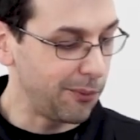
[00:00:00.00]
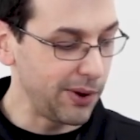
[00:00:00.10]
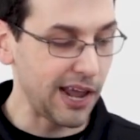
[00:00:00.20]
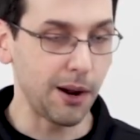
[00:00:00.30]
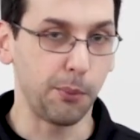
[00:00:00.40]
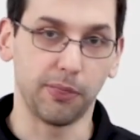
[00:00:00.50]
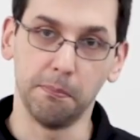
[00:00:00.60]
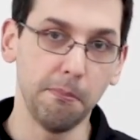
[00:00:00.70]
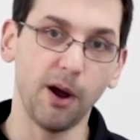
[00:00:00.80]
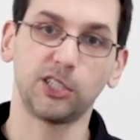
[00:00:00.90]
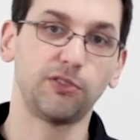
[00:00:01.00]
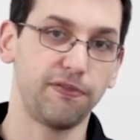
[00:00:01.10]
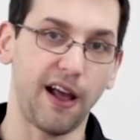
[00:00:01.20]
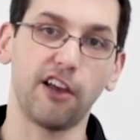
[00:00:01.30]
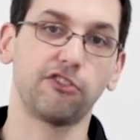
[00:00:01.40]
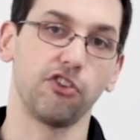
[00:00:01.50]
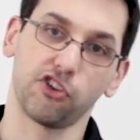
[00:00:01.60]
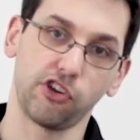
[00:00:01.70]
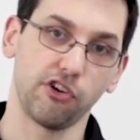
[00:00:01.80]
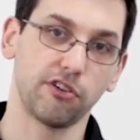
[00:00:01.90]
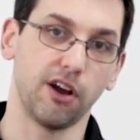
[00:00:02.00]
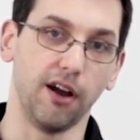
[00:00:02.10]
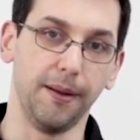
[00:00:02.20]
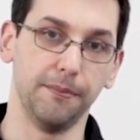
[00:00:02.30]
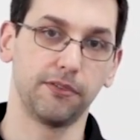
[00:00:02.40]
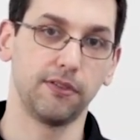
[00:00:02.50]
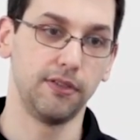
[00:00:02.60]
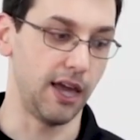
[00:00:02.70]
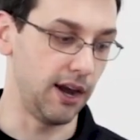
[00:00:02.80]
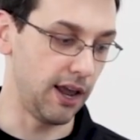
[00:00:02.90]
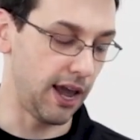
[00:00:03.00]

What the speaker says: we end up with much faster cure times than